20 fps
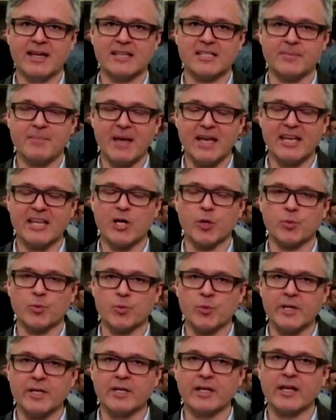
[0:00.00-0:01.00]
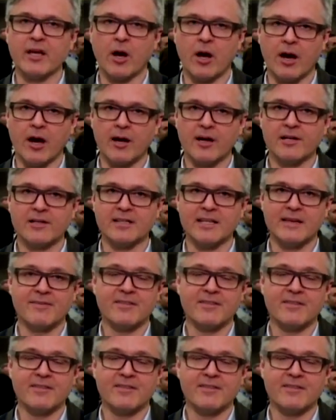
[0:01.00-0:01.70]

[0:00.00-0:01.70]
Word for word: It's making it really hard,